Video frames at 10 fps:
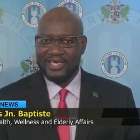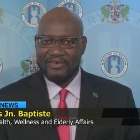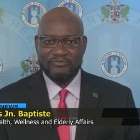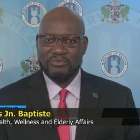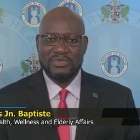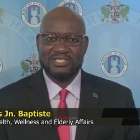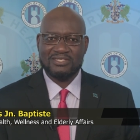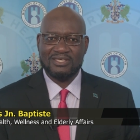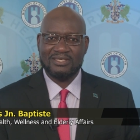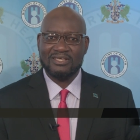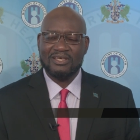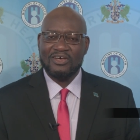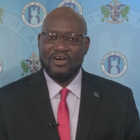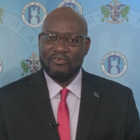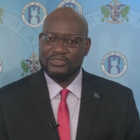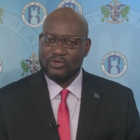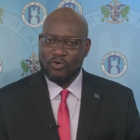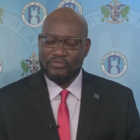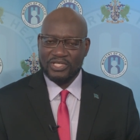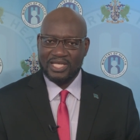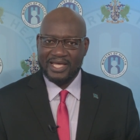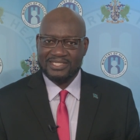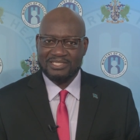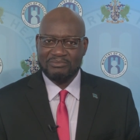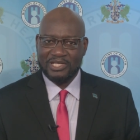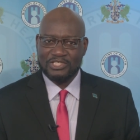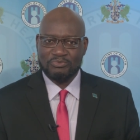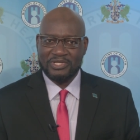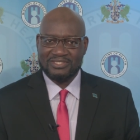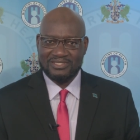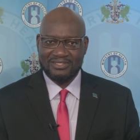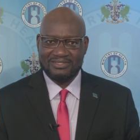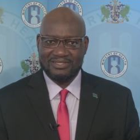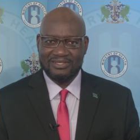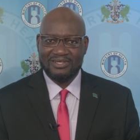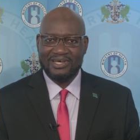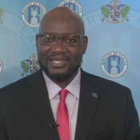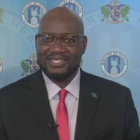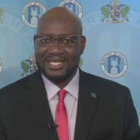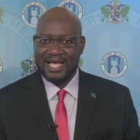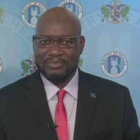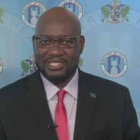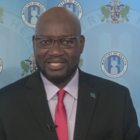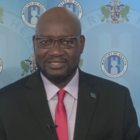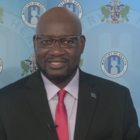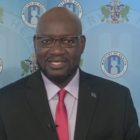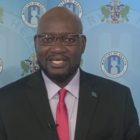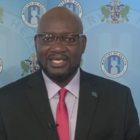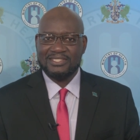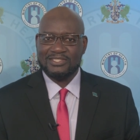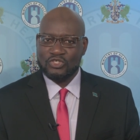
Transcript: Every meeting of the COVID 19 Management Center and the Cabinet is